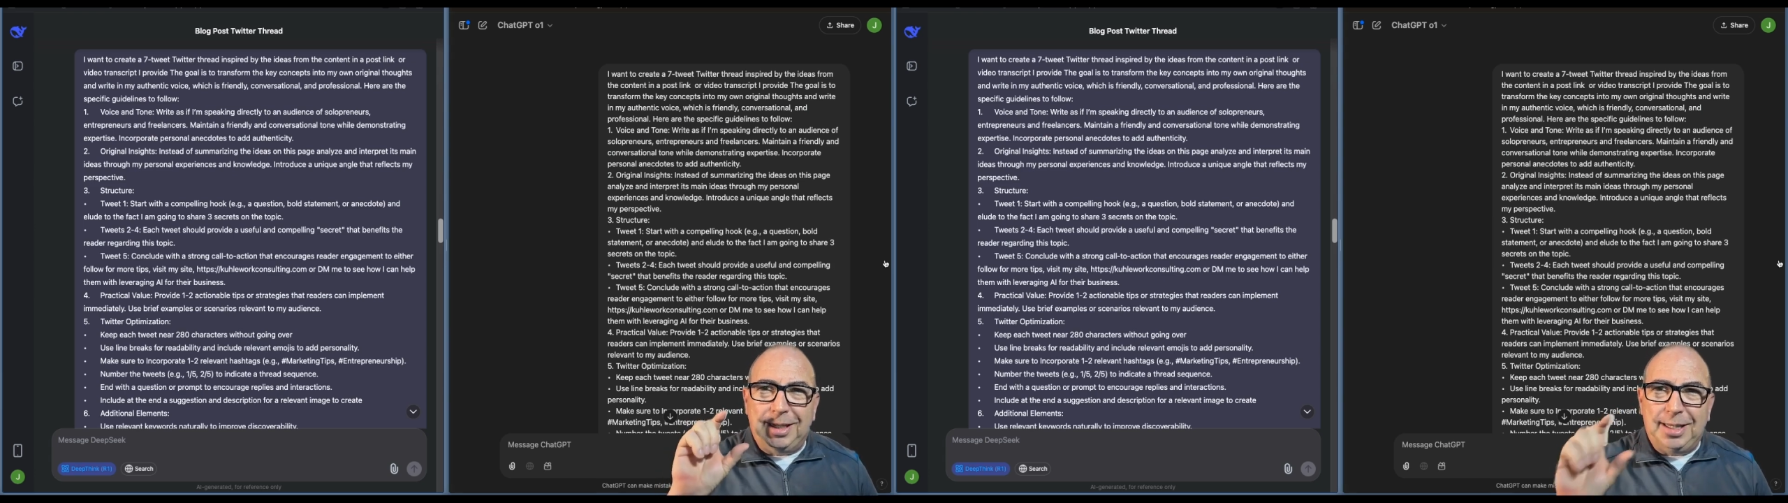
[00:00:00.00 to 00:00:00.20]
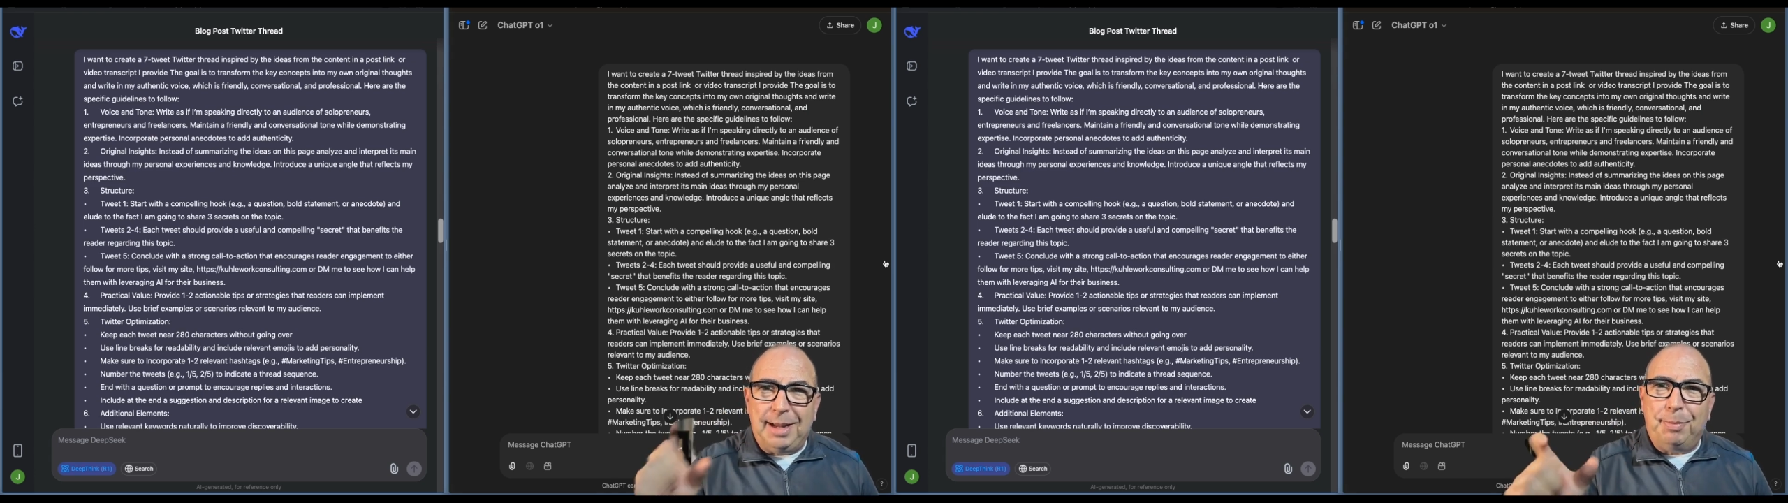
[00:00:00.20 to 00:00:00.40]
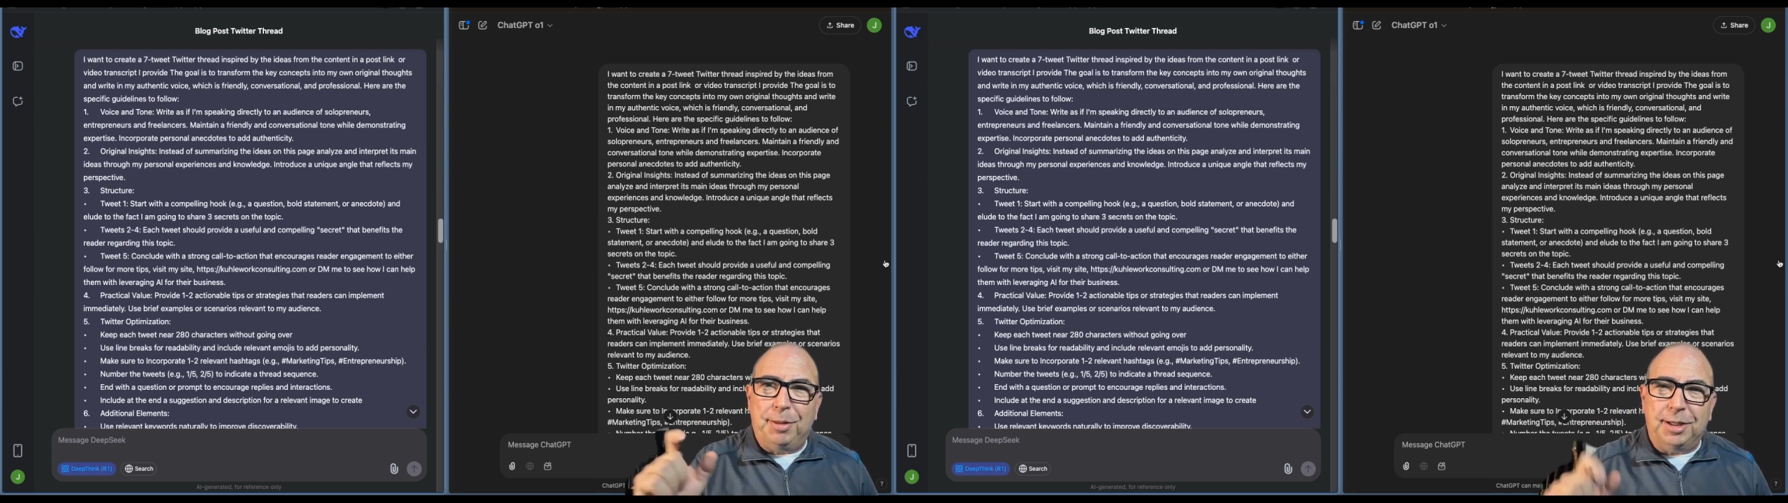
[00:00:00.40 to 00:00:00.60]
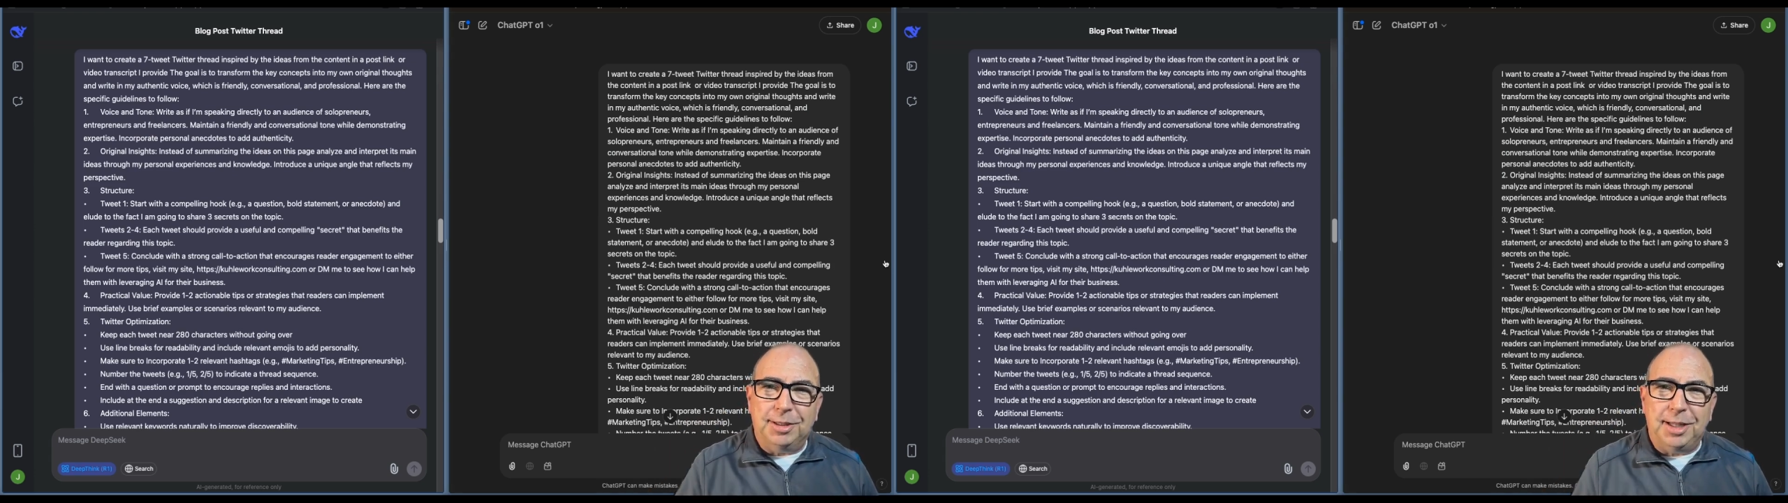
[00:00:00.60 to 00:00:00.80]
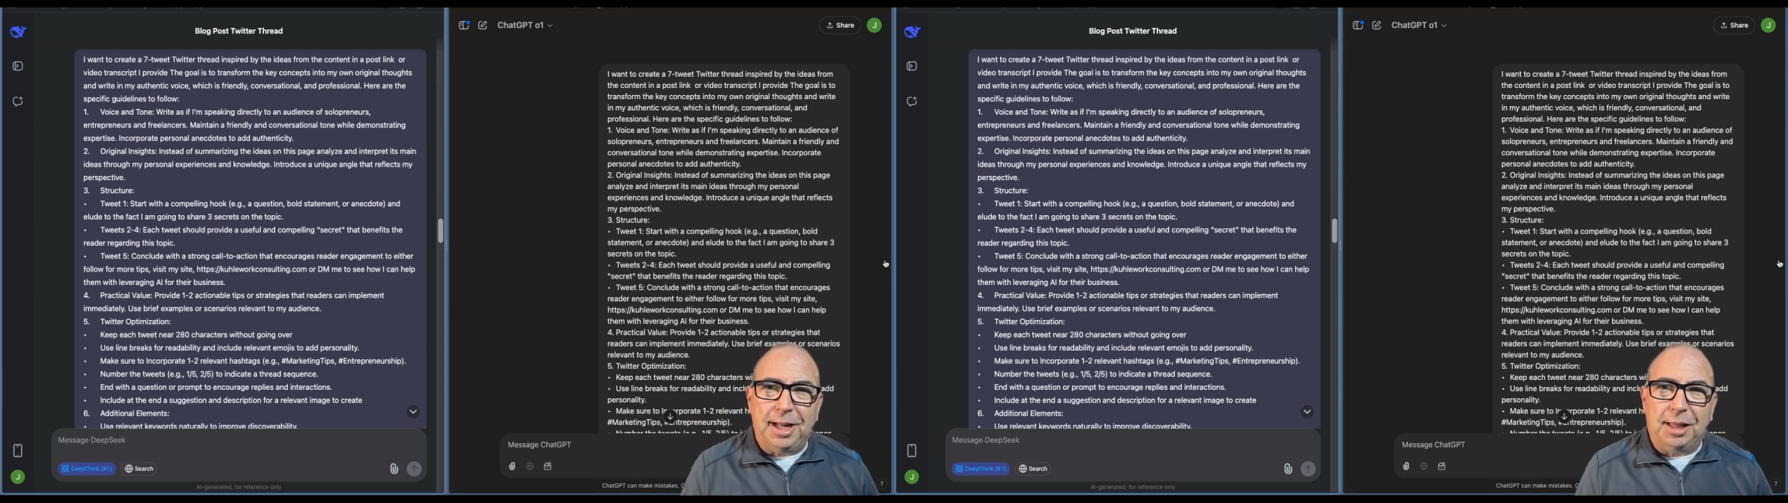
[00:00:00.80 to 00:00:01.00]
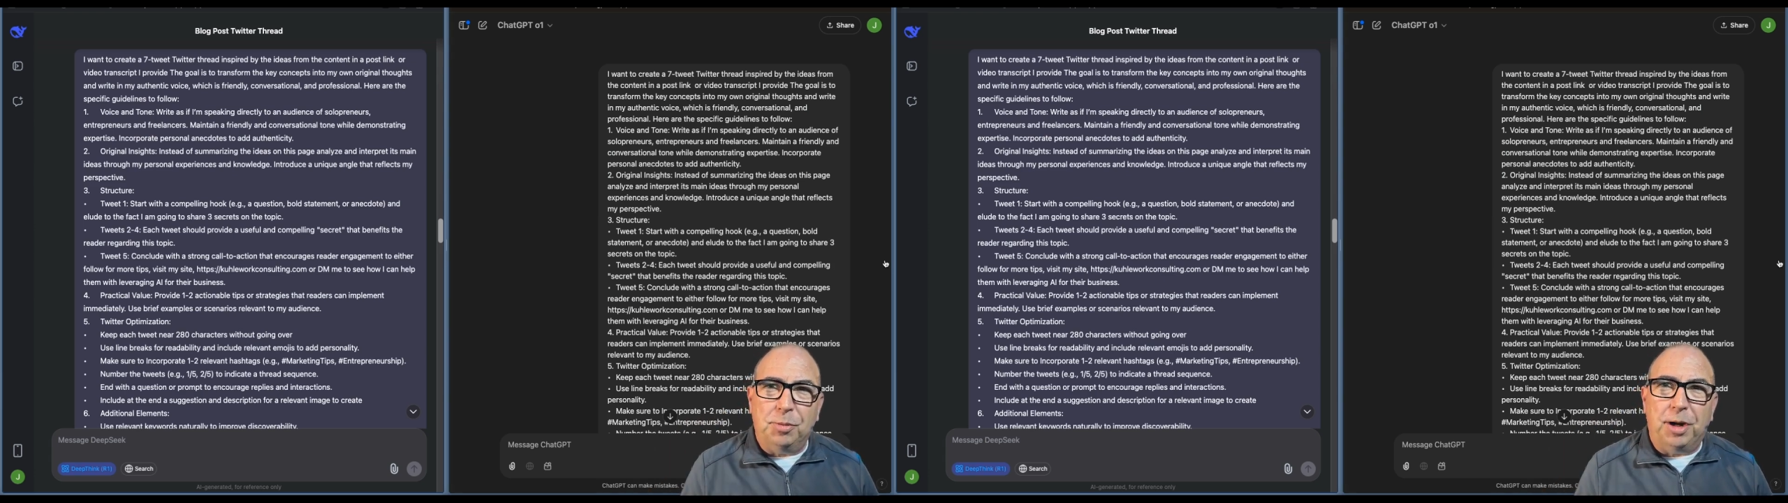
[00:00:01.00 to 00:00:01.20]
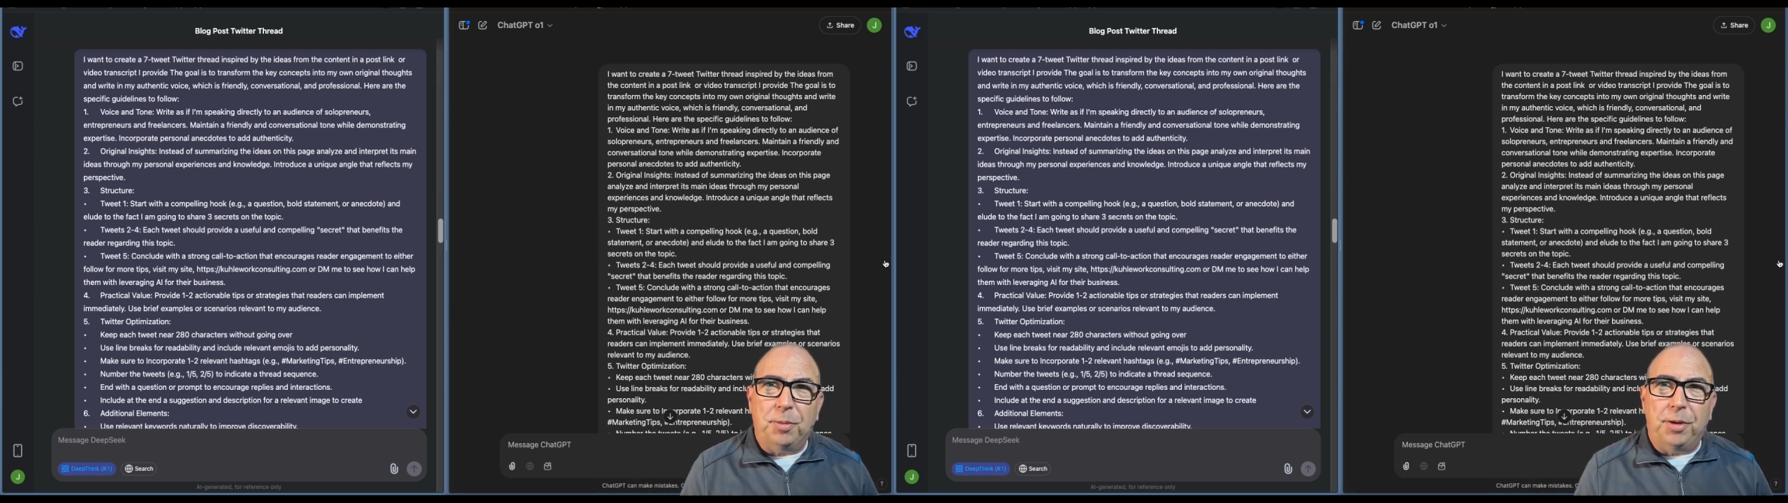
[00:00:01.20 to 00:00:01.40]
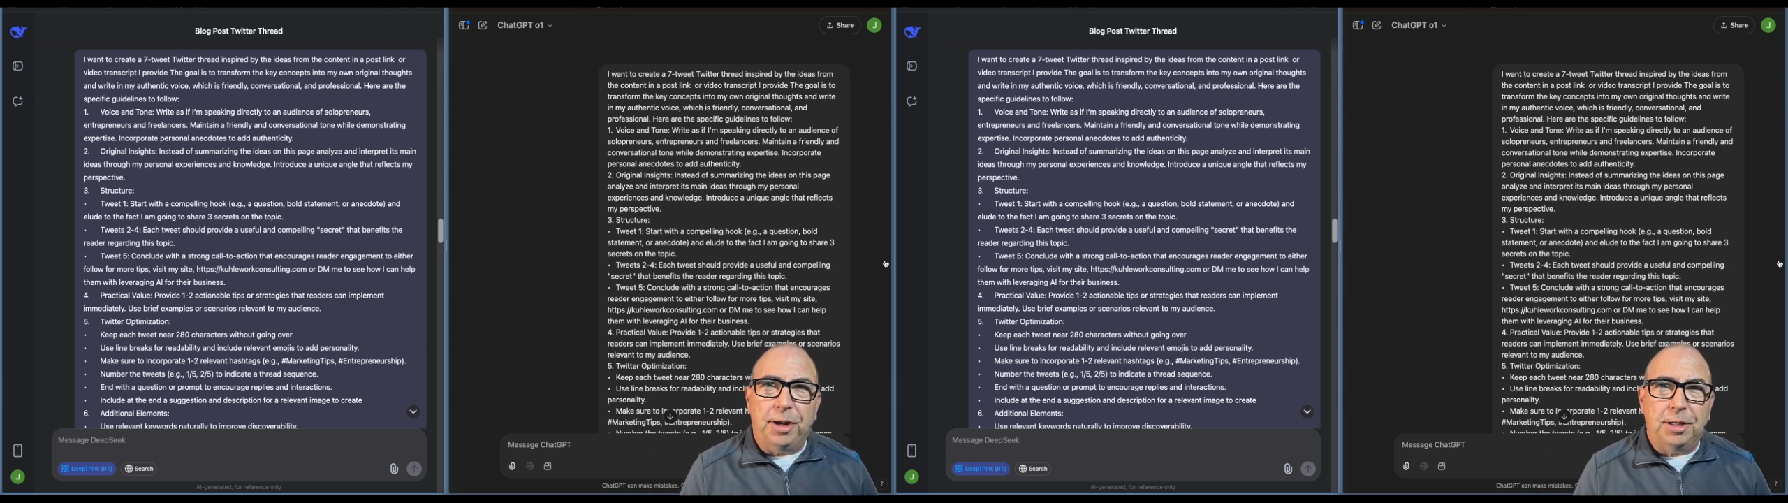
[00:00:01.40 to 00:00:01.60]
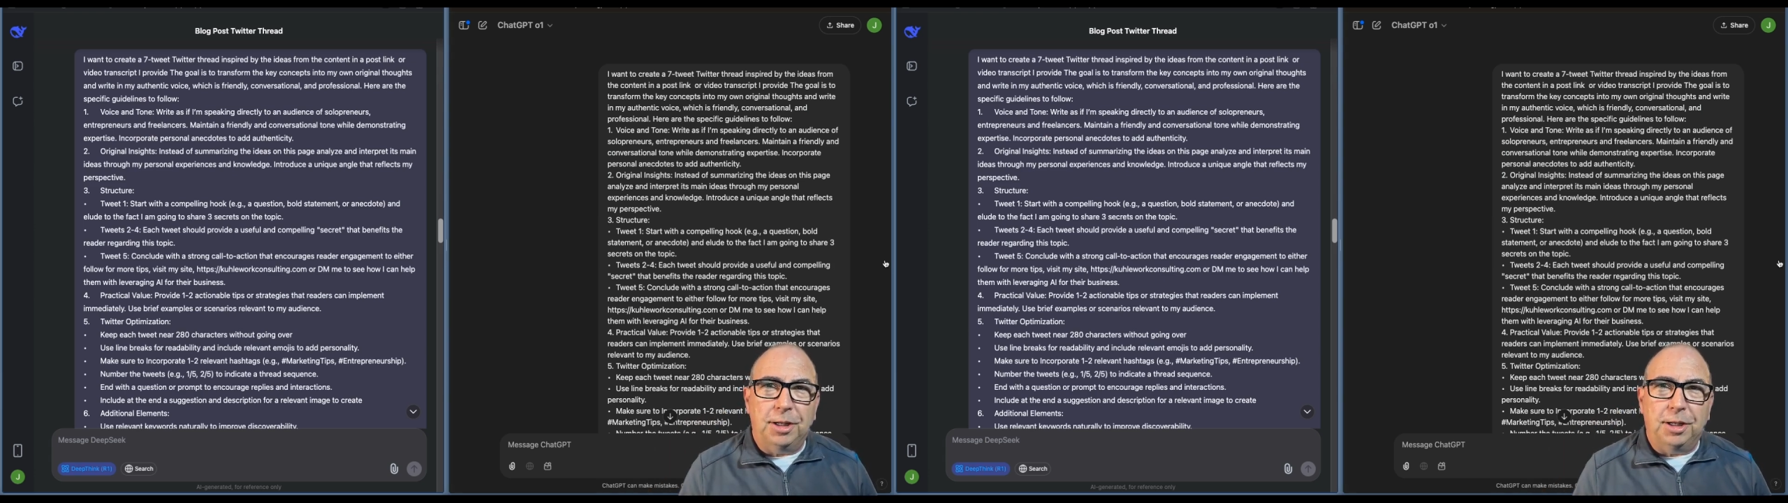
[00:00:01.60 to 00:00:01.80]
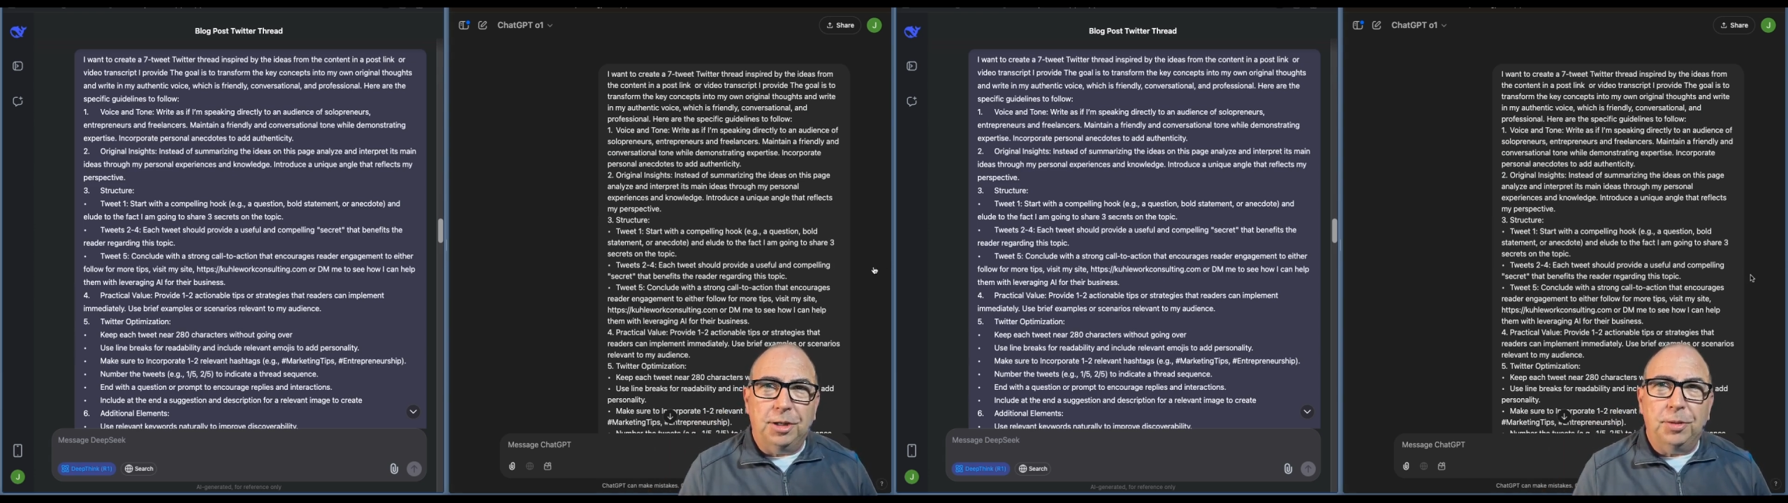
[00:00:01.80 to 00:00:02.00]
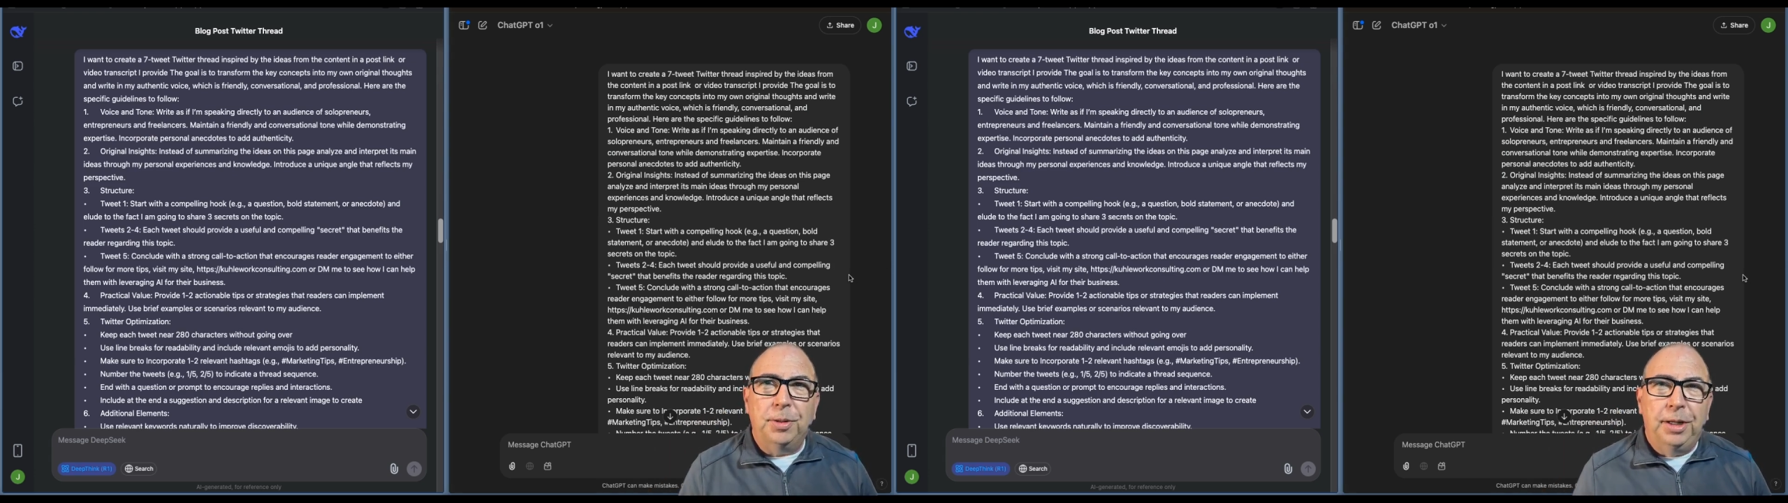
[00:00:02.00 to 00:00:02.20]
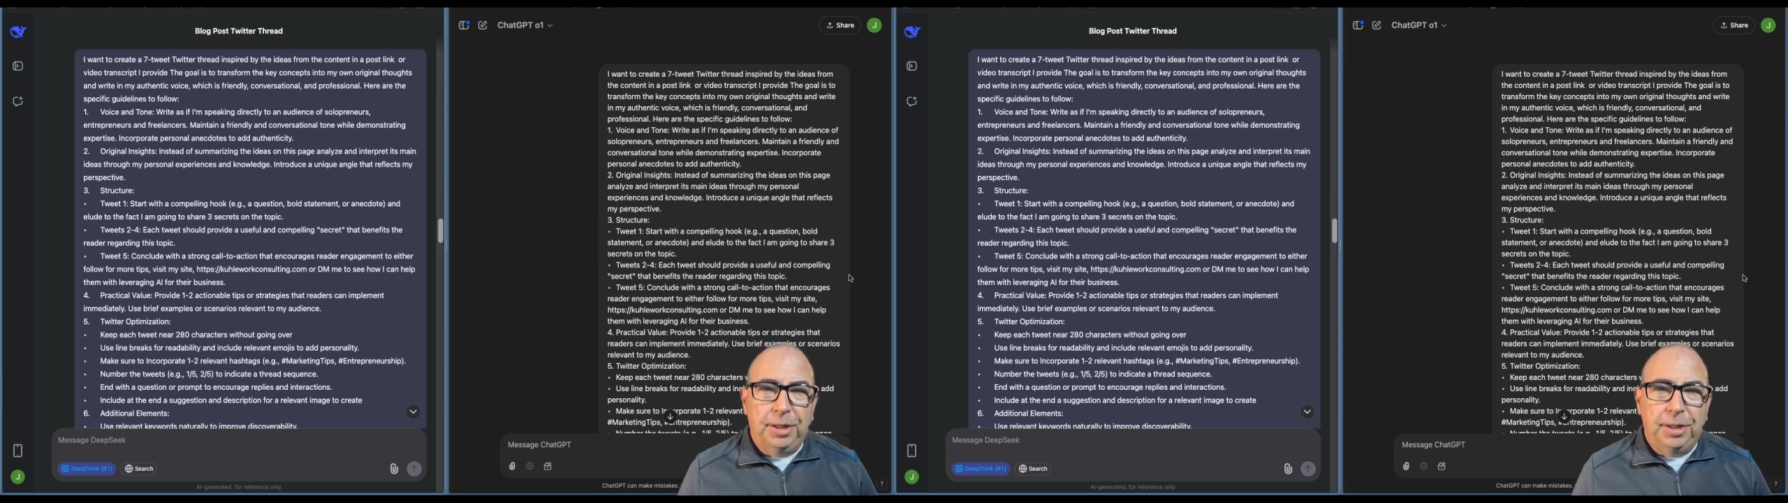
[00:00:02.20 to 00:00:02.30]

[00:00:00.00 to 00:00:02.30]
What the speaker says: depth exactly what I wanted to do.